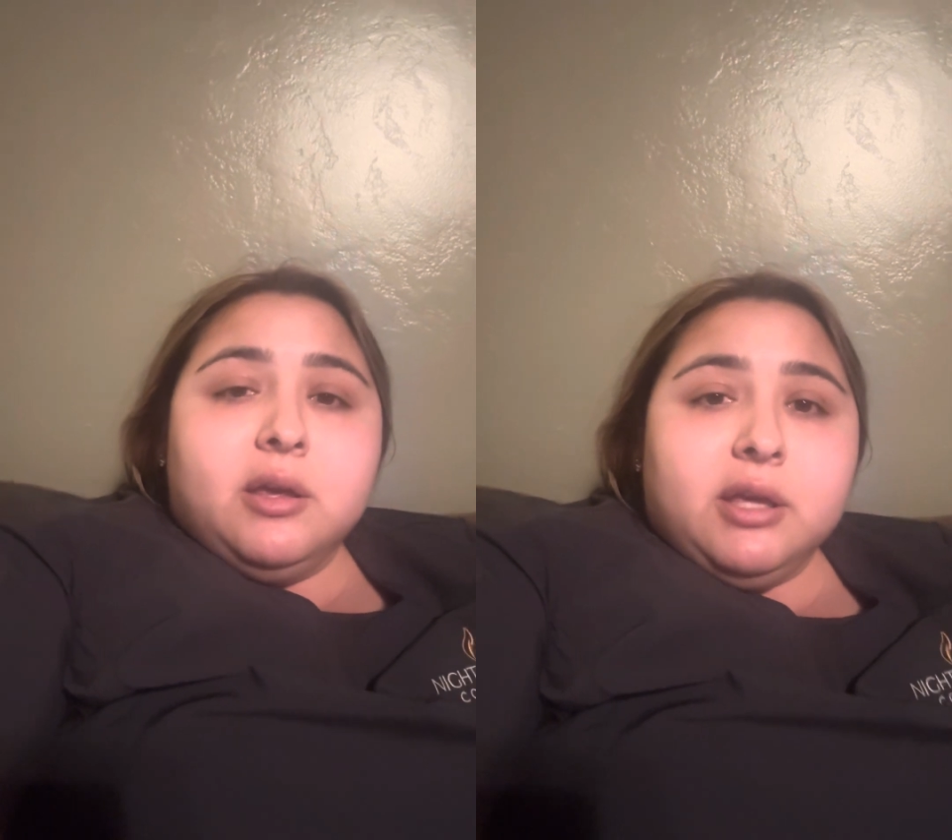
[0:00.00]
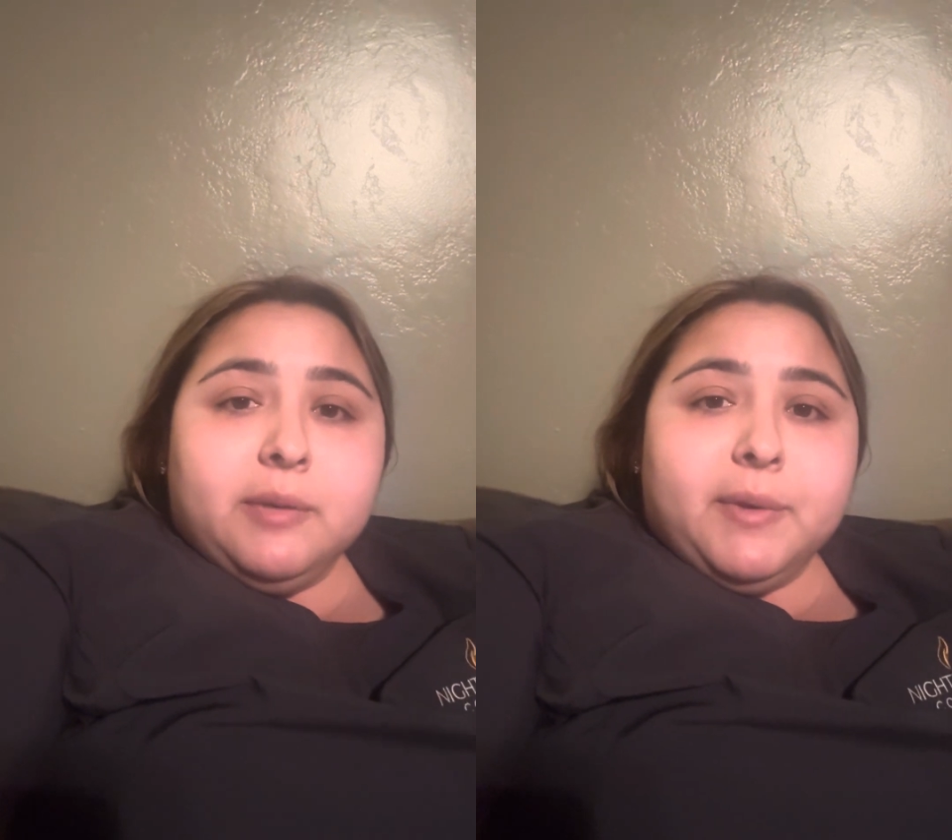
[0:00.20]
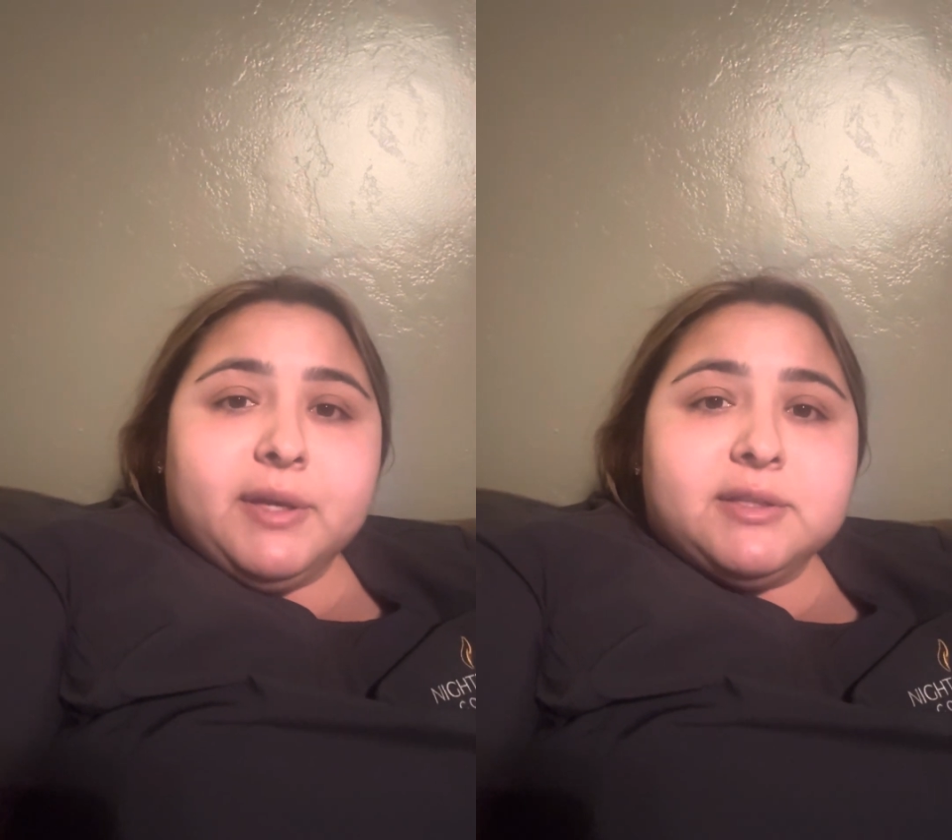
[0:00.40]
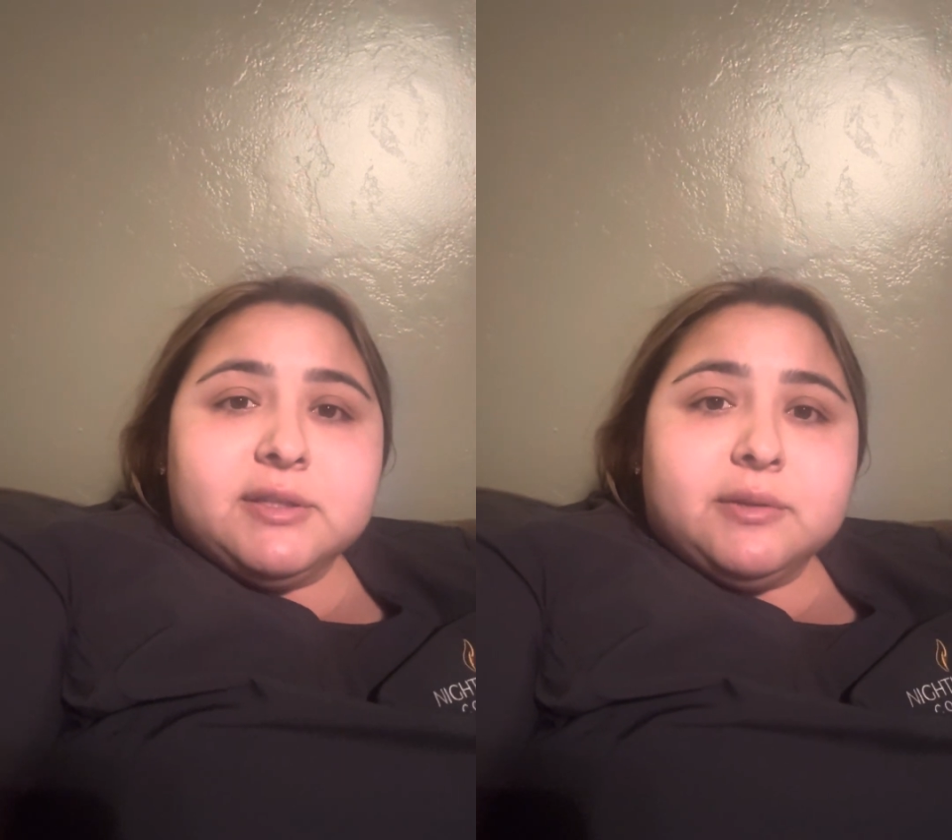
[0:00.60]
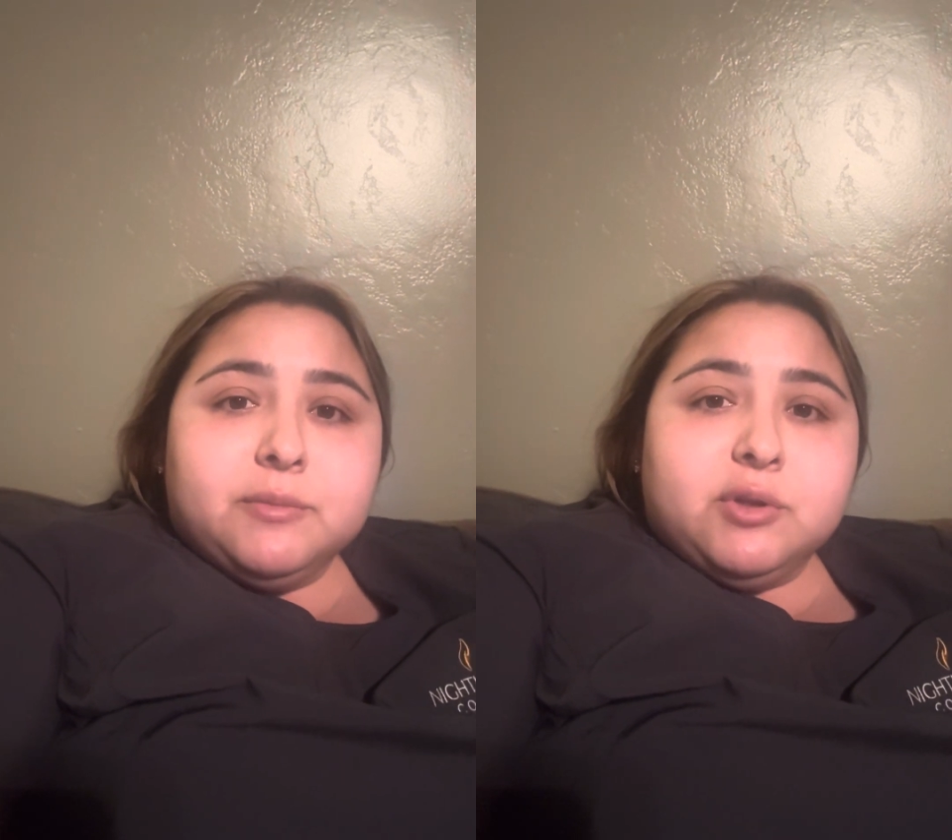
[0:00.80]
EMS
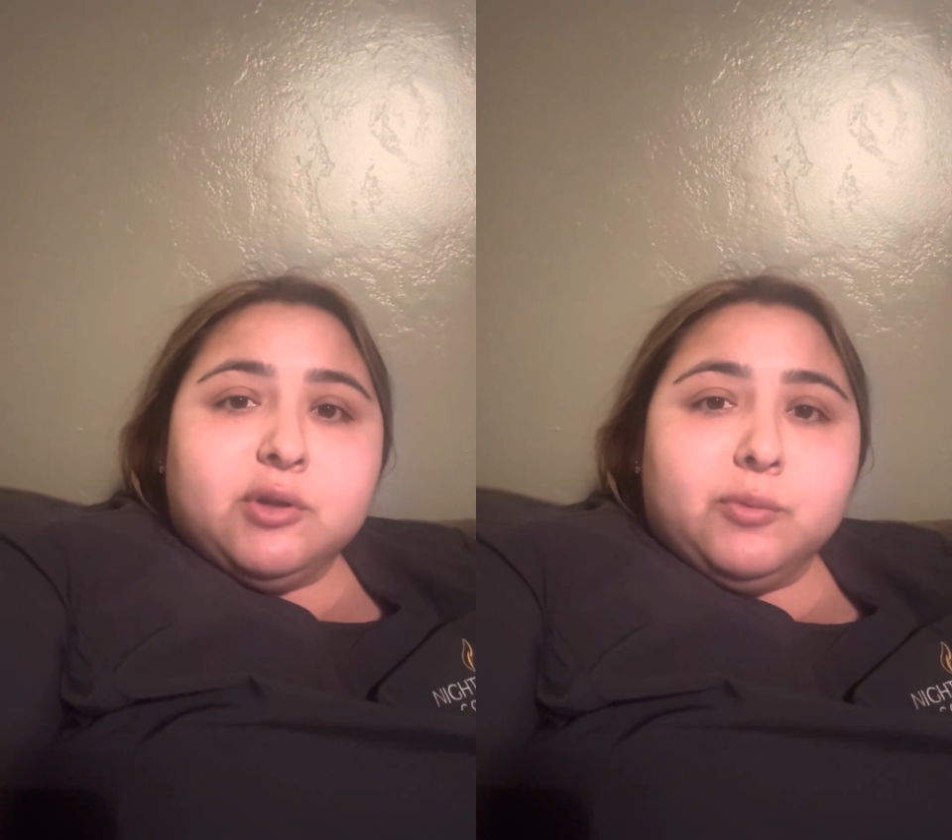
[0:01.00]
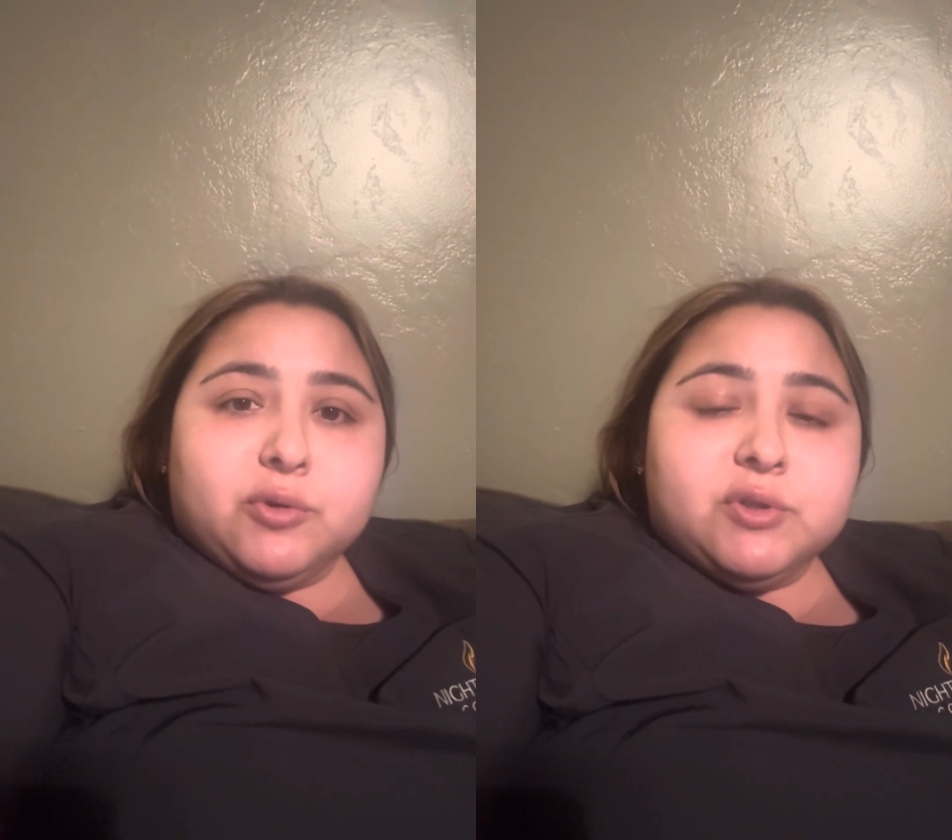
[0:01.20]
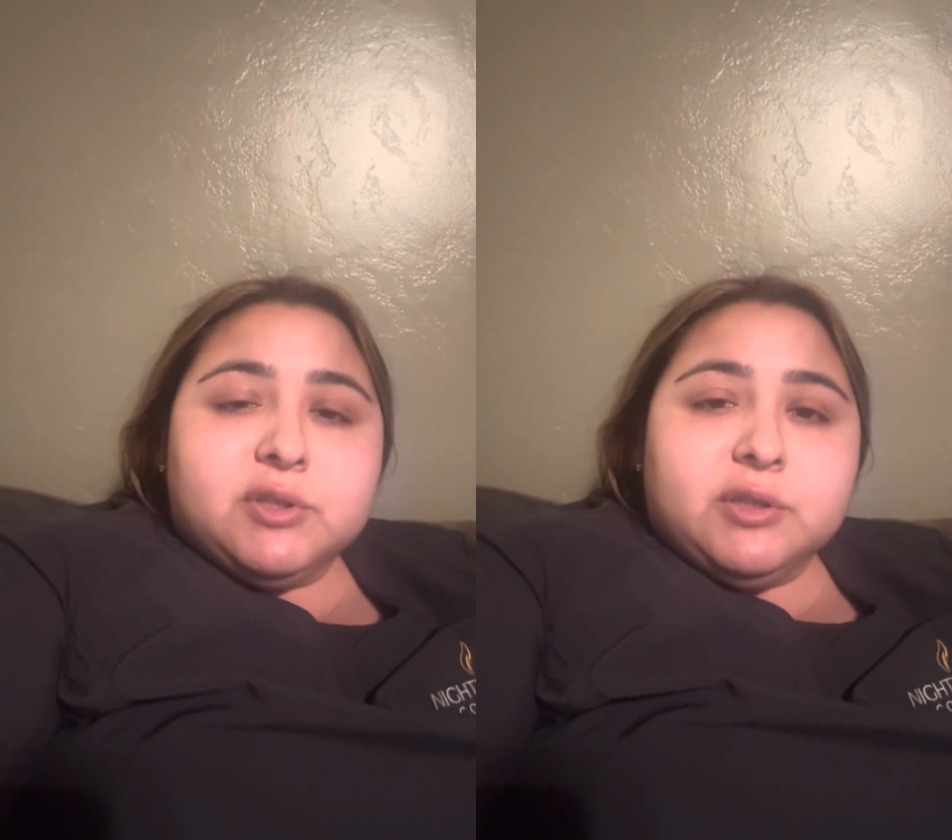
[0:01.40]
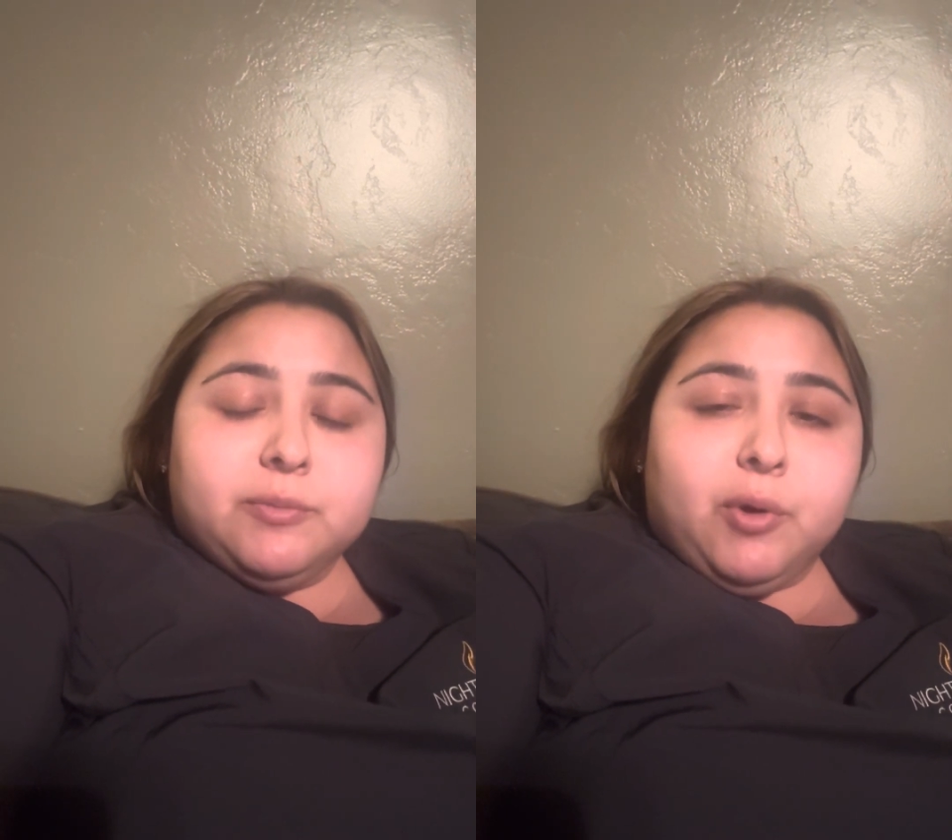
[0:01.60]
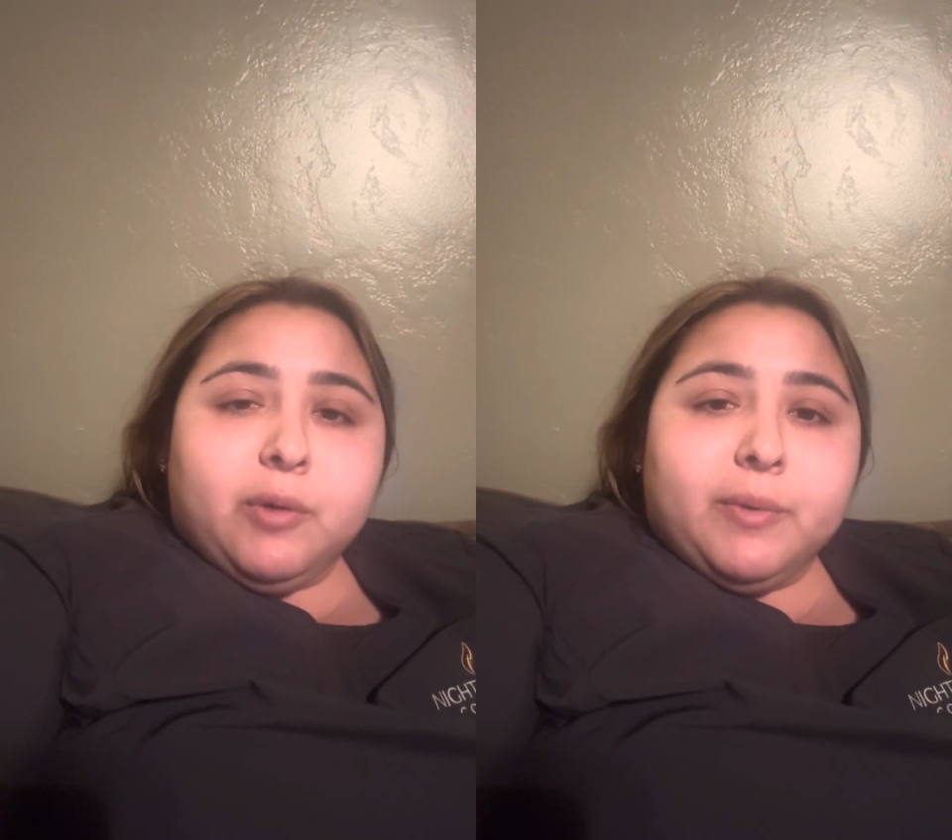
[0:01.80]
system to the emergency
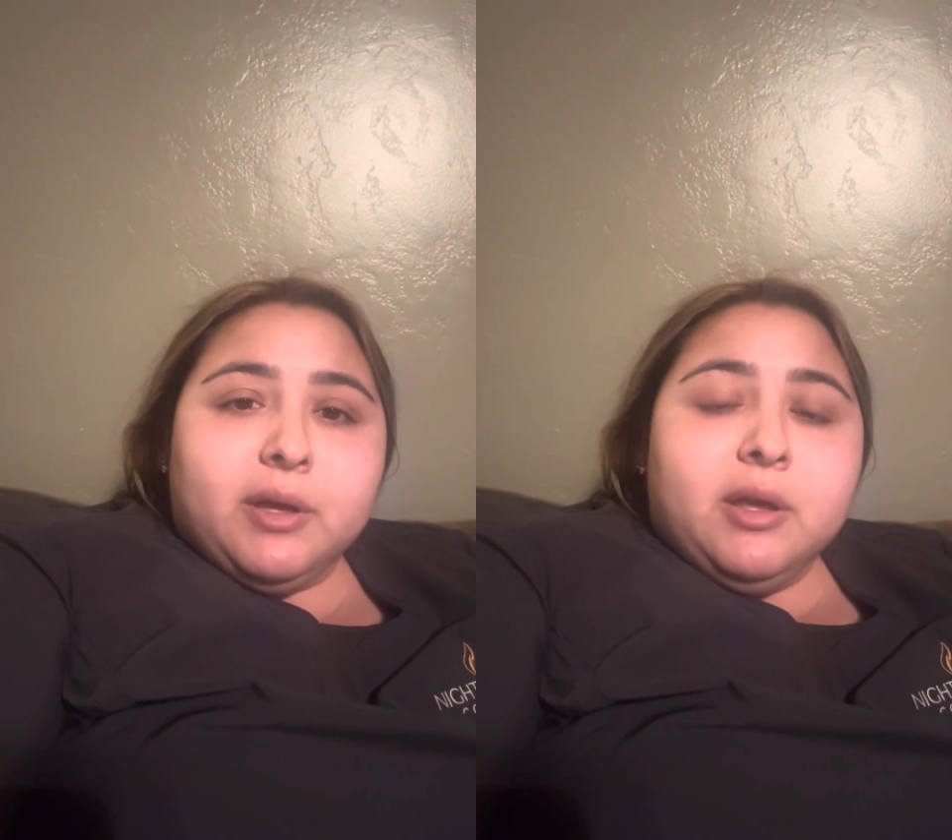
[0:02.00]
department